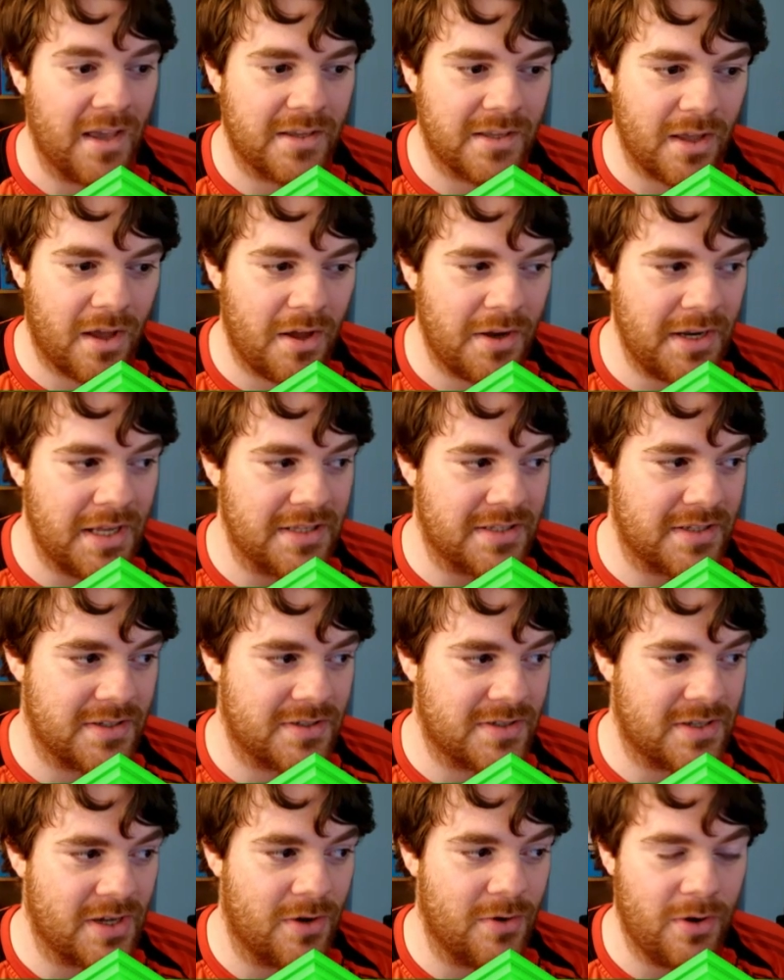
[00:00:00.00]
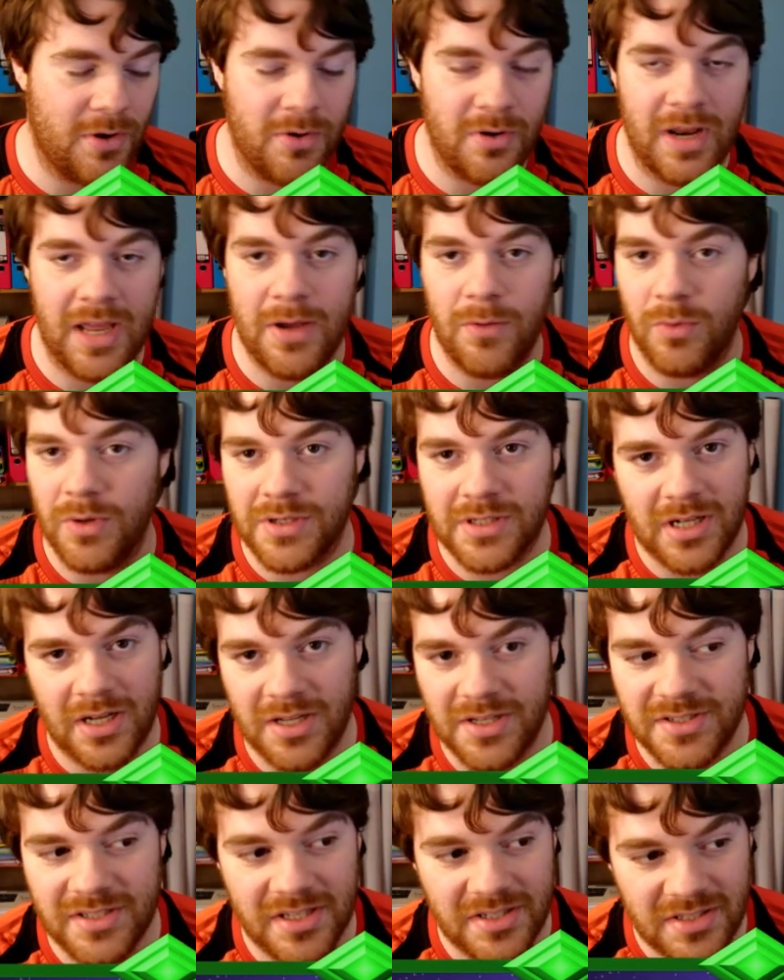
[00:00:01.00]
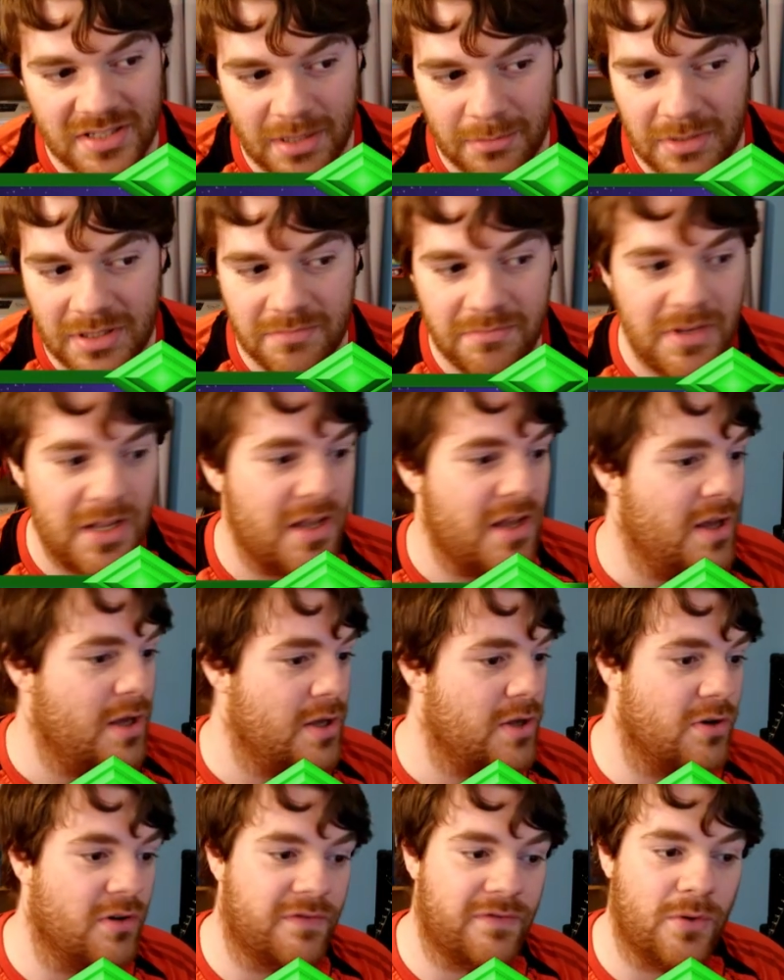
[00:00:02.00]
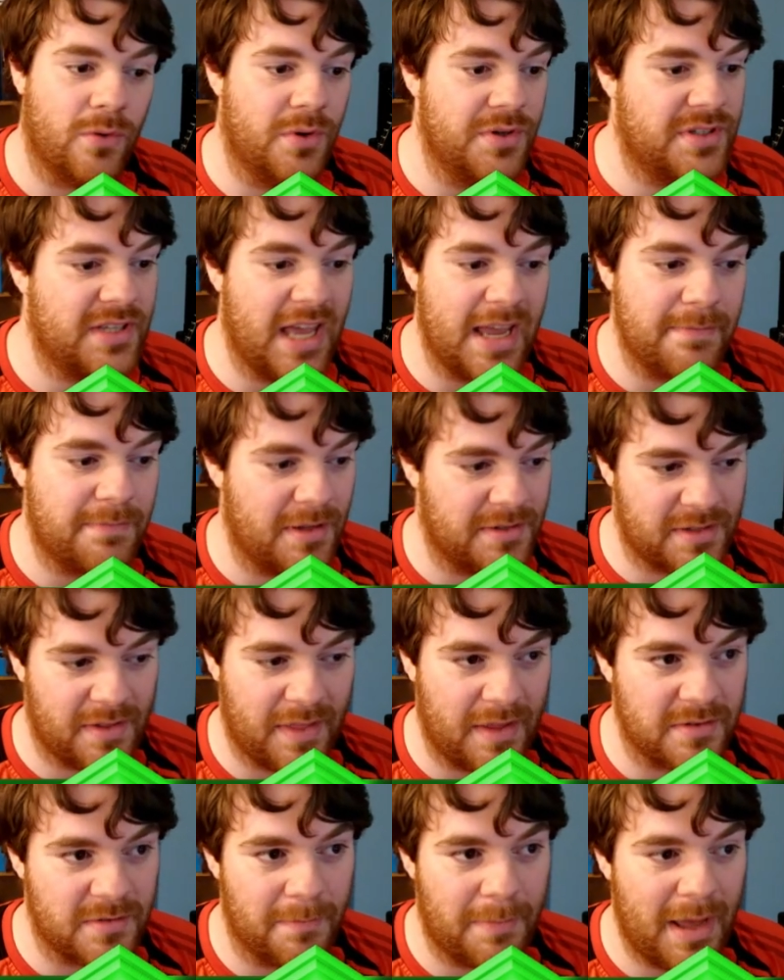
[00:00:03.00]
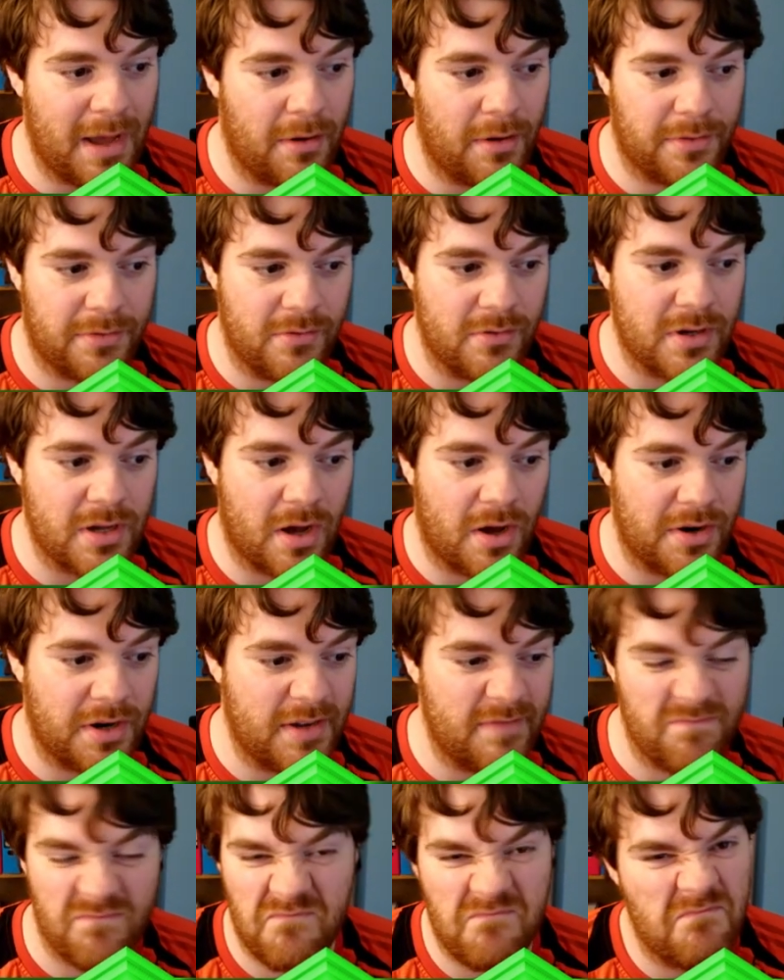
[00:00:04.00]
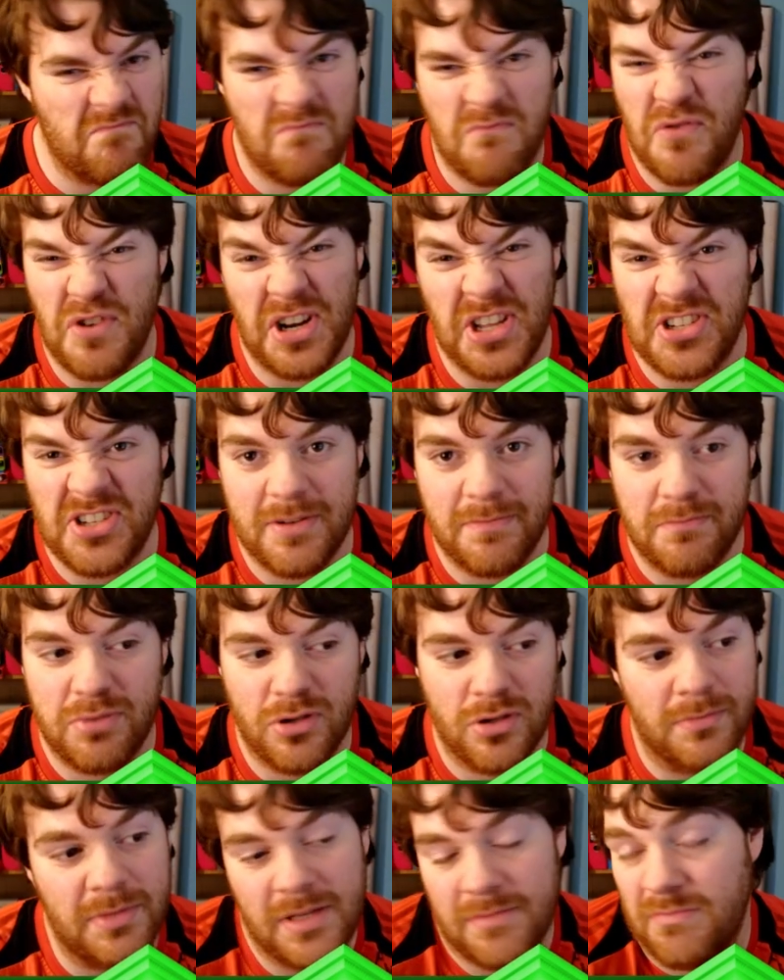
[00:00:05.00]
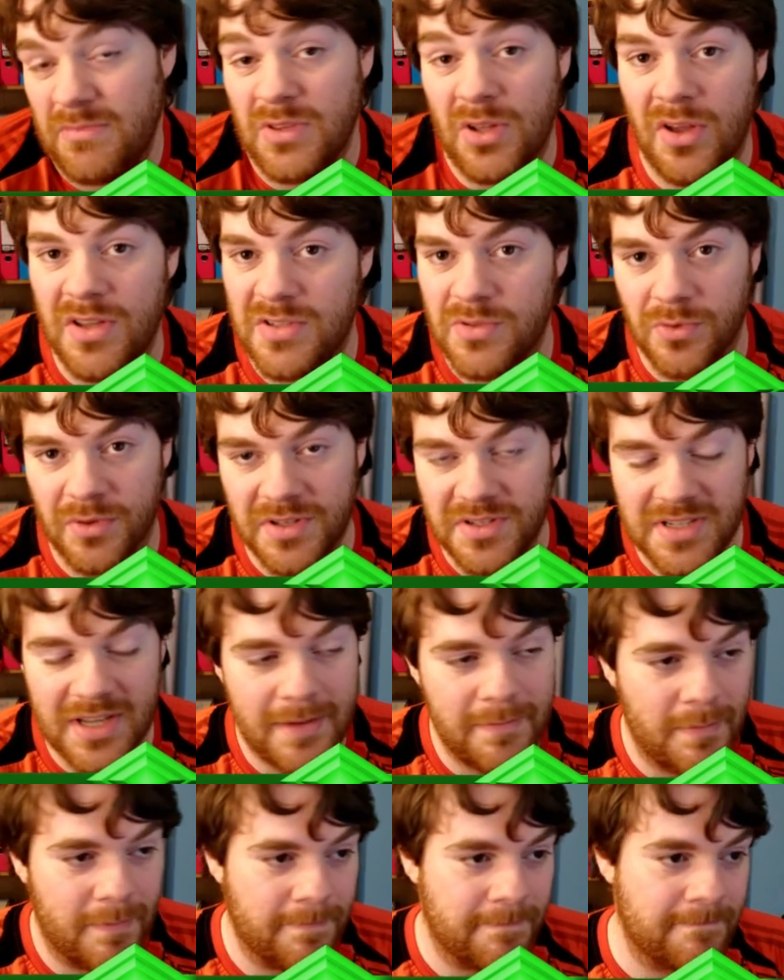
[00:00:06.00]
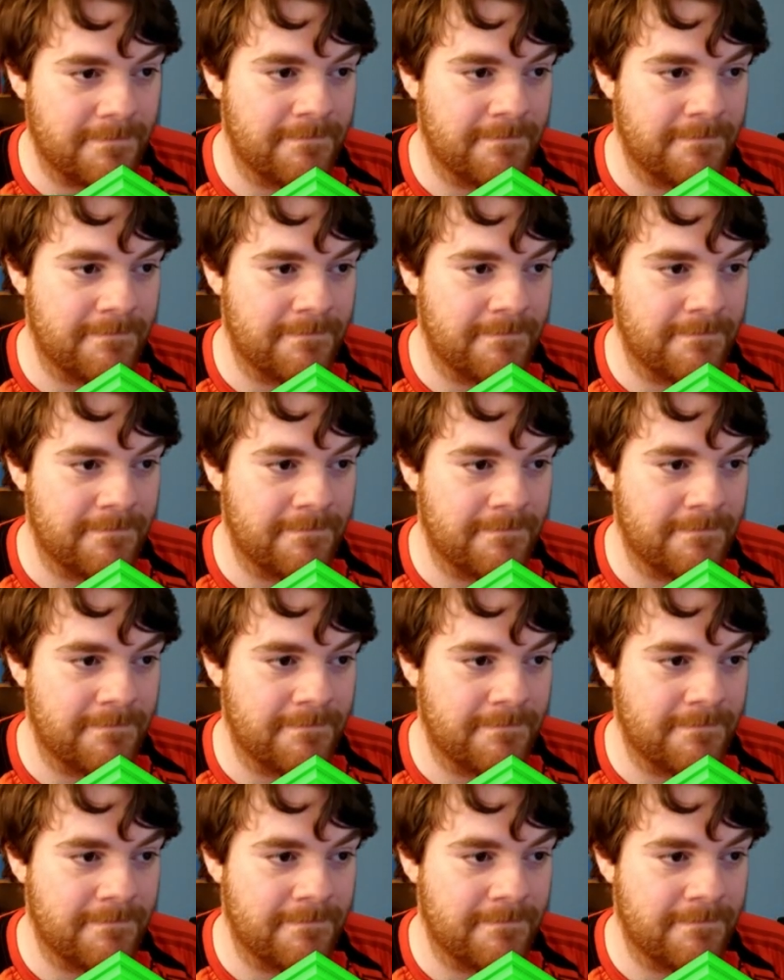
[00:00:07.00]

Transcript: Garnet. So Unei would cast a summon, your forwards gain plus 1,000 power through Garnet. Pretty simple, but nice all the same.